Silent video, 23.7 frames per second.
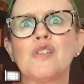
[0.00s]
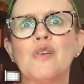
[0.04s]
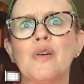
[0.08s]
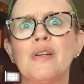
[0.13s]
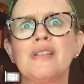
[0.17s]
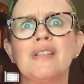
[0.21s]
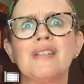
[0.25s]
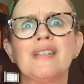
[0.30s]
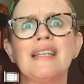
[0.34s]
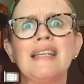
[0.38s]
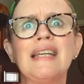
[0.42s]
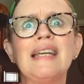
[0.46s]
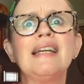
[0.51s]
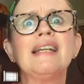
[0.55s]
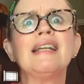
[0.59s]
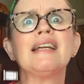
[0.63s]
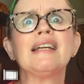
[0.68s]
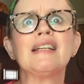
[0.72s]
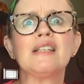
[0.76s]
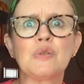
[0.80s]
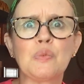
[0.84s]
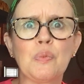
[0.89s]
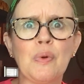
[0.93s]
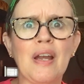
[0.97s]
So he's just
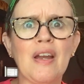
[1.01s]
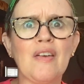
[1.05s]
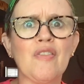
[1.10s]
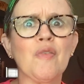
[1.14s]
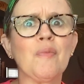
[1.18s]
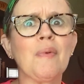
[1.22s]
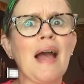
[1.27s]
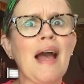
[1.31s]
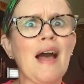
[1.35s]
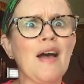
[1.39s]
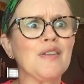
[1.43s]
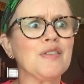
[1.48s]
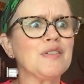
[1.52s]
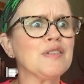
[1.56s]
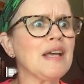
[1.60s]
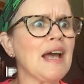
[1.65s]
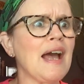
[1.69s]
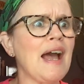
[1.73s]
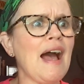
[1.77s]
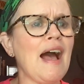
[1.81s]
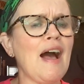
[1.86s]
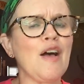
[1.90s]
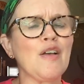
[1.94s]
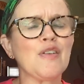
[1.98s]
eating his way from house to
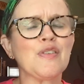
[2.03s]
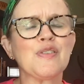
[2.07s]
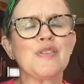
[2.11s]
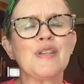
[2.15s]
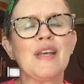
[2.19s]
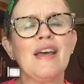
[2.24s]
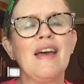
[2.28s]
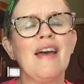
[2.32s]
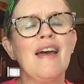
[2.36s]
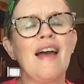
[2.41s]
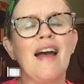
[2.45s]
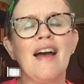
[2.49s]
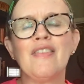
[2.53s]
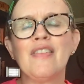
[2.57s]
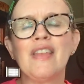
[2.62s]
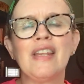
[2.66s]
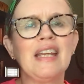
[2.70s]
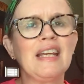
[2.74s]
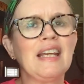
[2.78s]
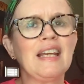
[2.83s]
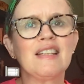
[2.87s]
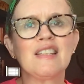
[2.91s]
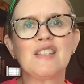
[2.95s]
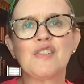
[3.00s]
house, and
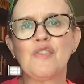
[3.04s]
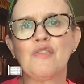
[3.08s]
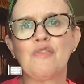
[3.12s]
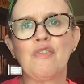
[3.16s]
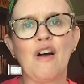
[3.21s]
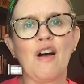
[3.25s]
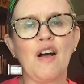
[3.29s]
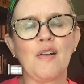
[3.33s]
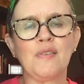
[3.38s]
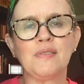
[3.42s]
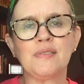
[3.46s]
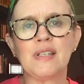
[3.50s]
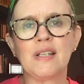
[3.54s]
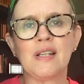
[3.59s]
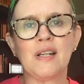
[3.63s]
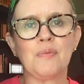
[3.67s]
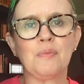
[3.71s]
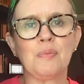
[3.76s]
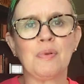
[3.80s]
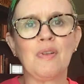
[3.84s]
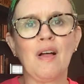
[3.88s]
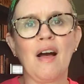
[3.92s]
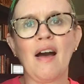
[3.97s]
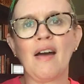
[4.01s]
then he gets involved in a
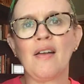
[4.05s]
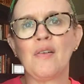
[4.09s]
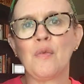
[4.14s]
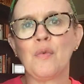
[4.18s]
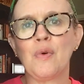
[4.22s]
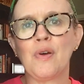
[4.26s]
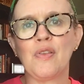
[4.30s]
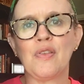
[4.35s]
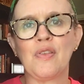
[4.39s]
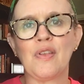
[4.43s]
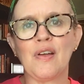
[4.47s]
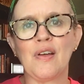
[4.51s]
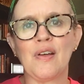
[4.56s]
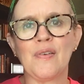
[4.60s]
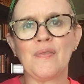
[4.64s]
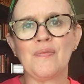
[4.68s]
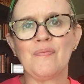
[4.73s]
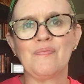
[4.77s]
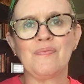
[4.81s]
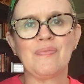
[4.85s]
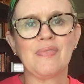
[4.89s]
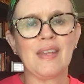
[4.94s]
plot with a